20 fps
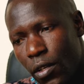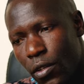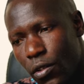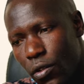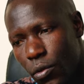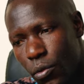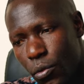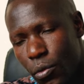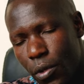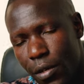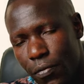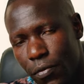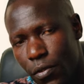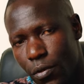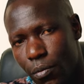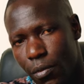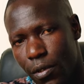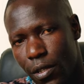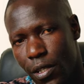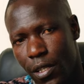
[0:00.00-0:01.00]
you have to
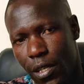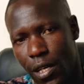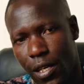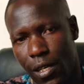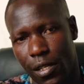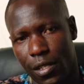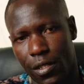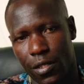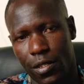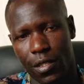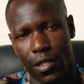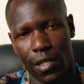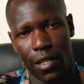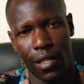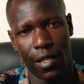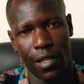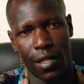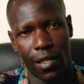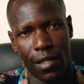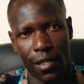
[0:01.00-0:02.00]
be at least
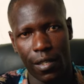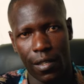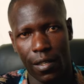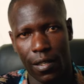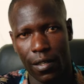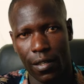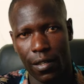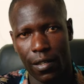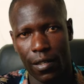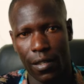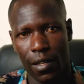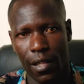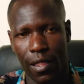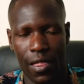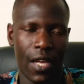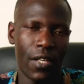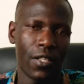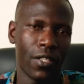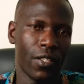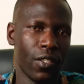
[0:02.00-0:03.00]

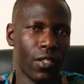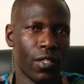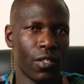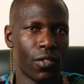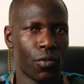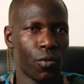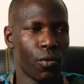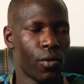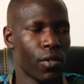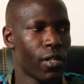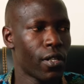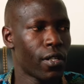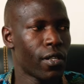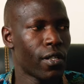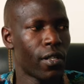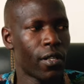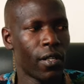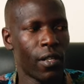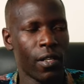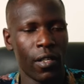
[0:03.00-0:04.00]
30 years old.
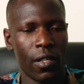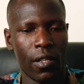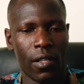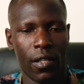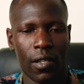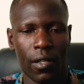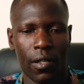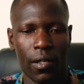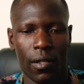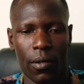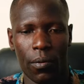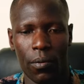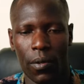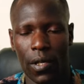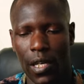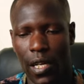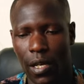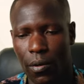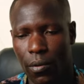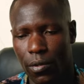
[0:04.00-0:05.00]

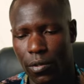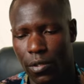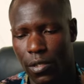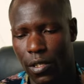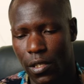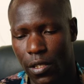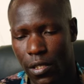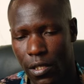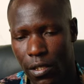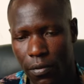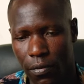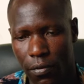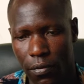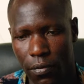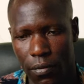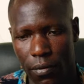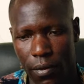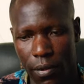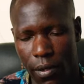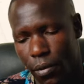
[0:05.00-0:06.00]
When I was the
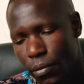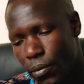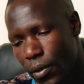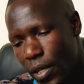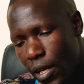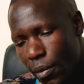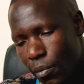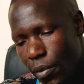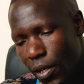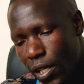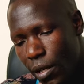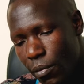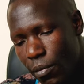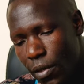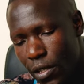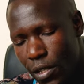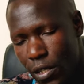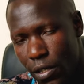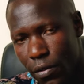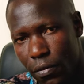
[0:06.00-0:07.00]
chief, when I became
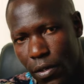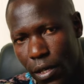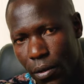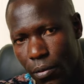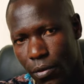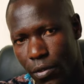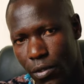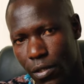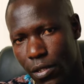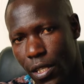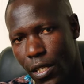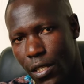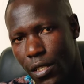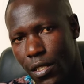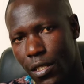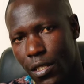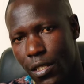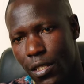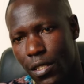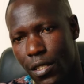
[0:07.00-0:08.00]
the chief, I was
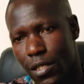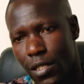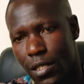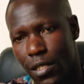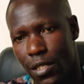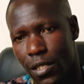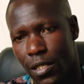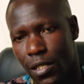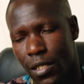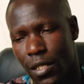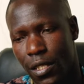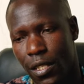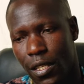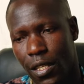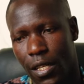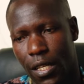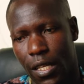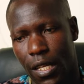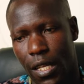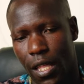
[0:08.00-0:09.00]

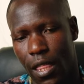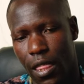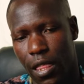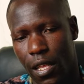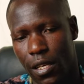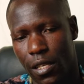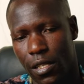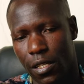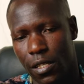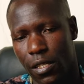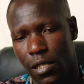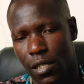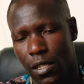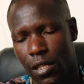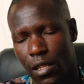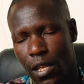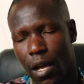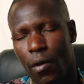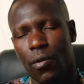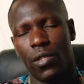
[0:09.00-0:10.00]

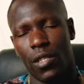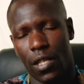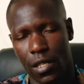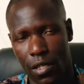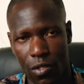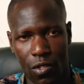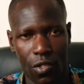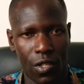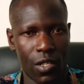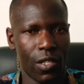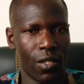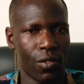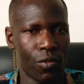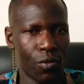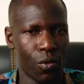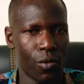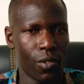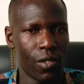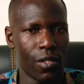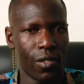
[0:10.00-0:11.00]
33 years
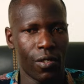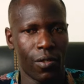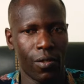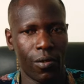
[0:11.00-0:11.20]
old